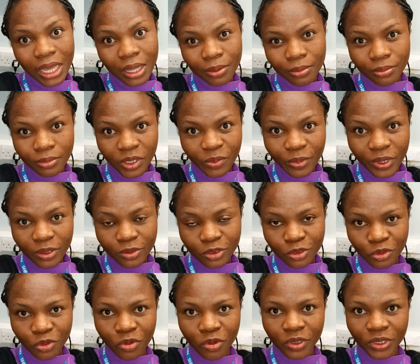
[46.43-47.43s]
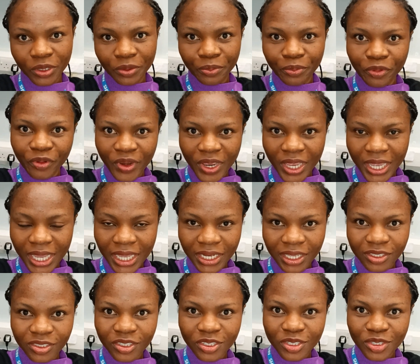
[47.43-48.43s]
I'm about to go on a break and
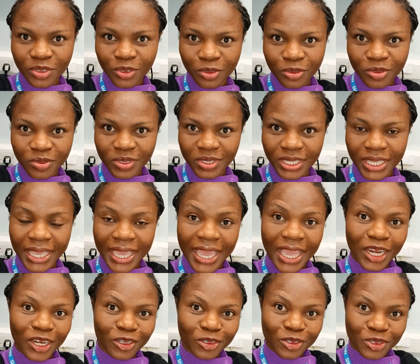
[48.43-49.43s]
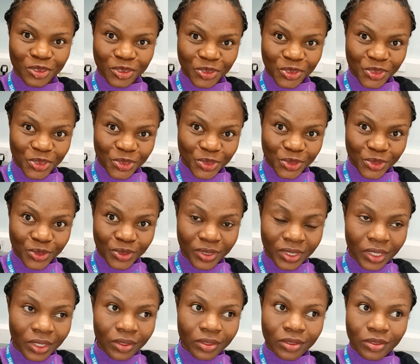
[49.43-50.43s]
I just thought to say hello to you
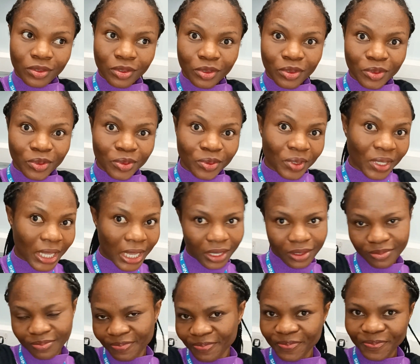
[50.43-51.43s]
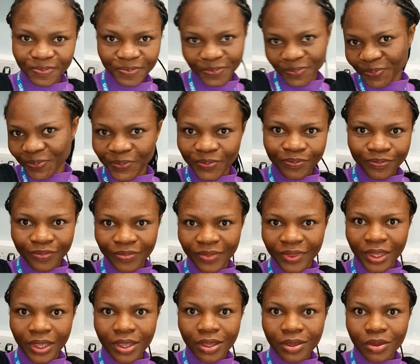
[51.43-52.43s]
so yeah
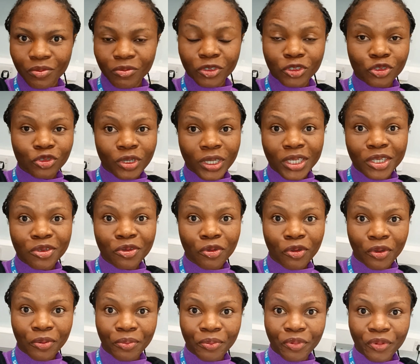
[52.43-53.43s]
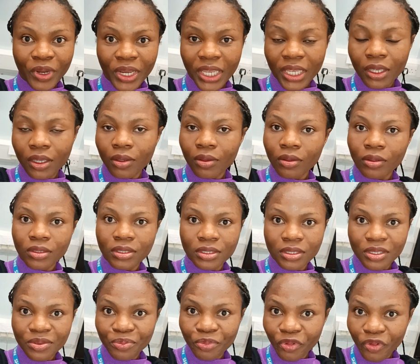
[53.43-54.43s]
we usually go on break
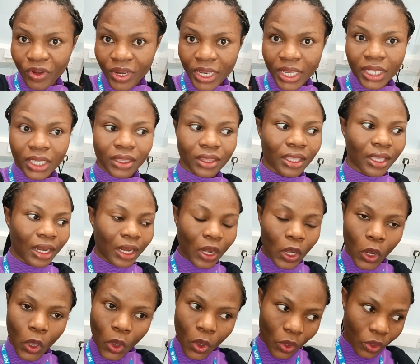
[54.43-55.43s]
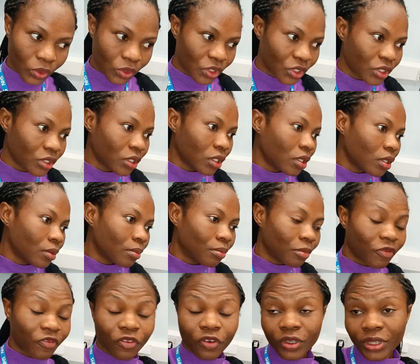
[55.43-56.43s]
tea break then lunch
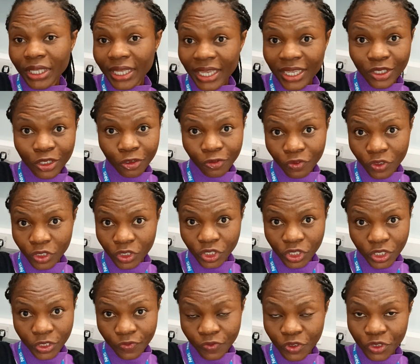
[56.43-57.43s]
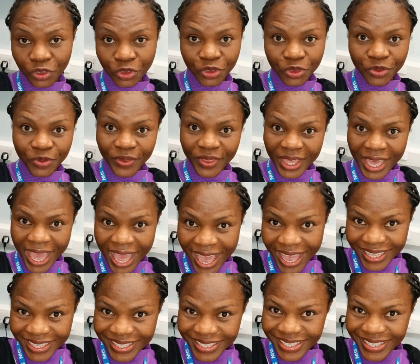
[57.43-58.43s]
before the end of your shift to do
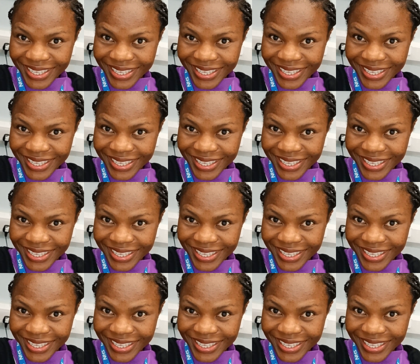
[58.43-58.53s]
that